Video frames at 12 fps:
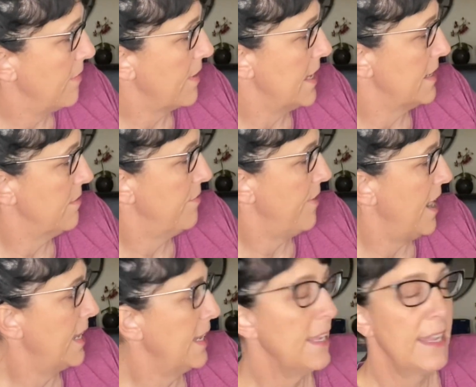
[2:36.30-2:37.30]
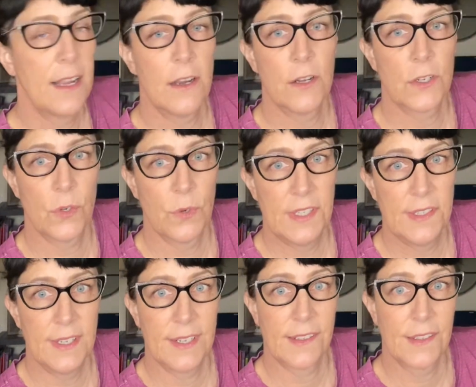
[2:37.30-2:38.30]
got defining
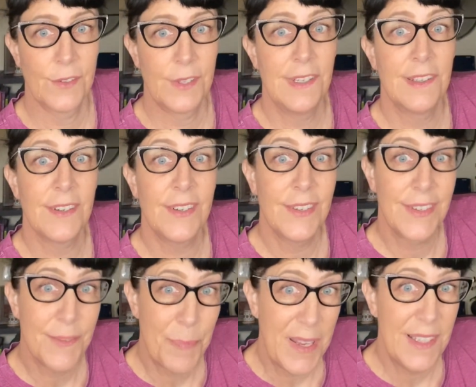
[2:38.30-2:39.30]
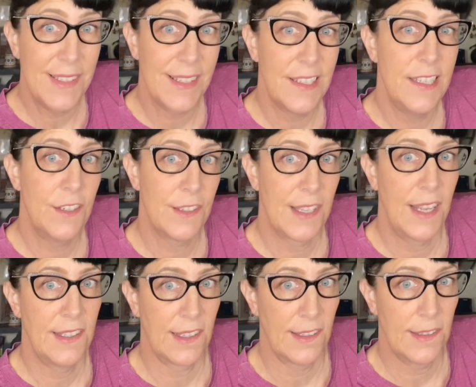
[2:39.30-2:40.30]
characteristics. So these are basically your
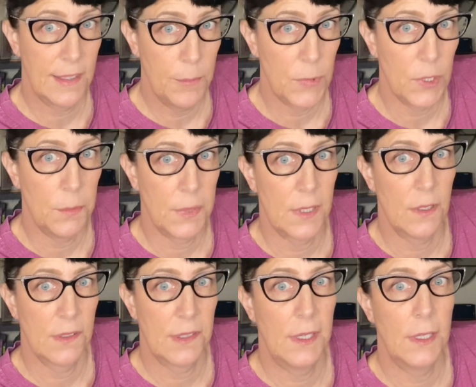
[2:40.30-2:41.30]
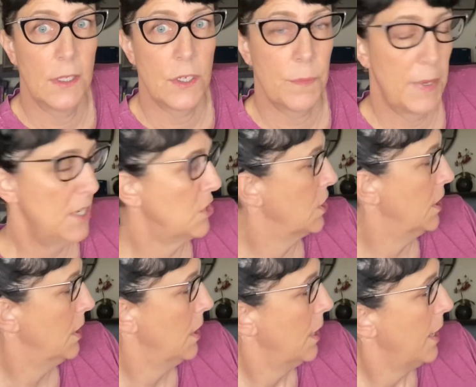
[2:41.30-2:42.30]
signs and symptoms that you're seeing in your patient.
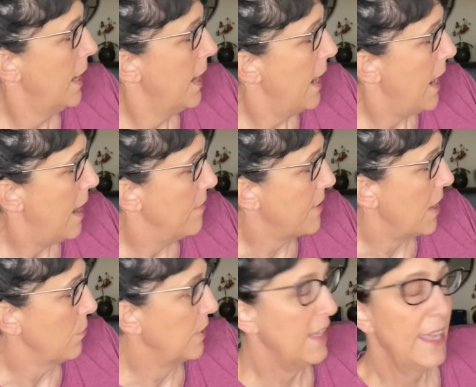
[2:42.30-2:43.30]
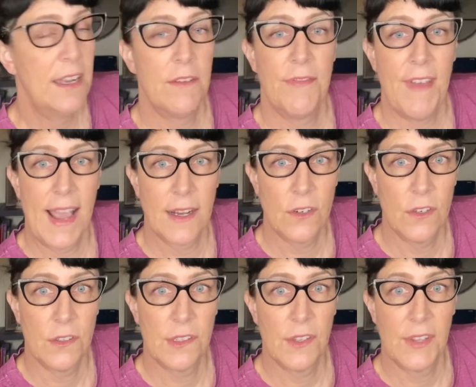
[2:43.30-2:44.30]
I've got related
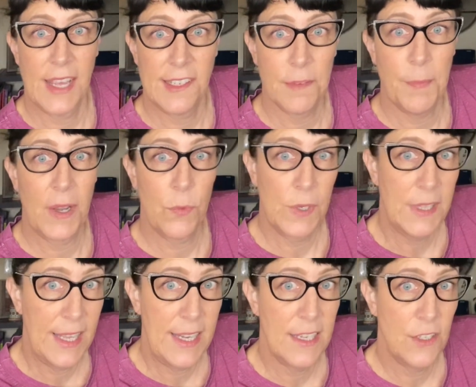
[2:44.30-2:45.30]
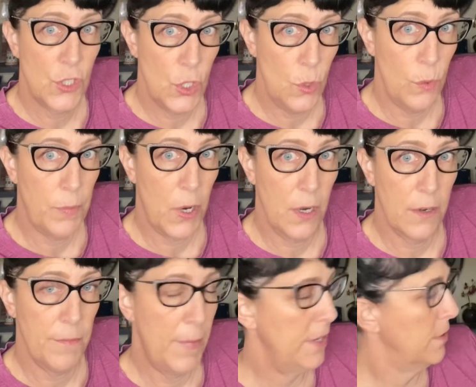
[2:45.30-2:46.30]
factors. So that's my related to part of
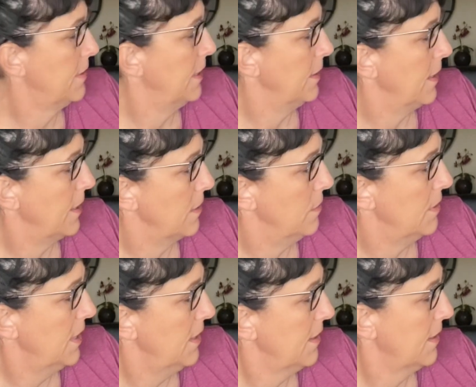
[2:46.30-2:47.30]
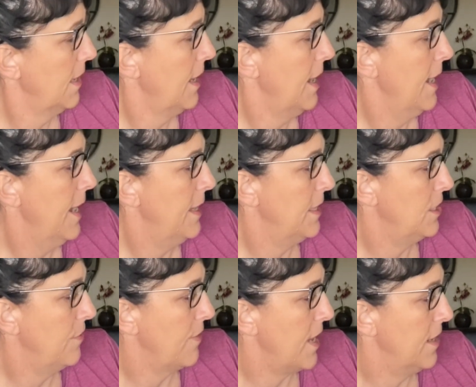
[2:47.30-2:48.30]
my nursing diagnosis. And then
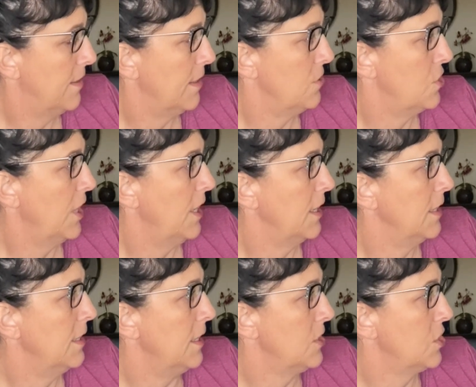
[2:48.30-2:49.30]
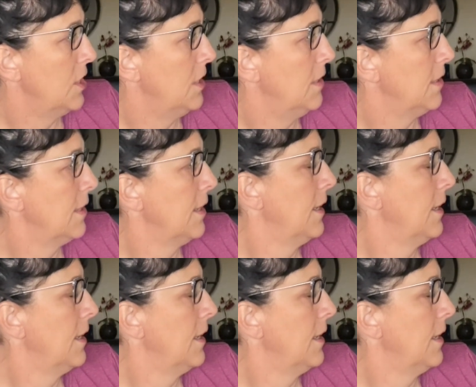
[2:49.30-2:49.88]
you've got associated conditions.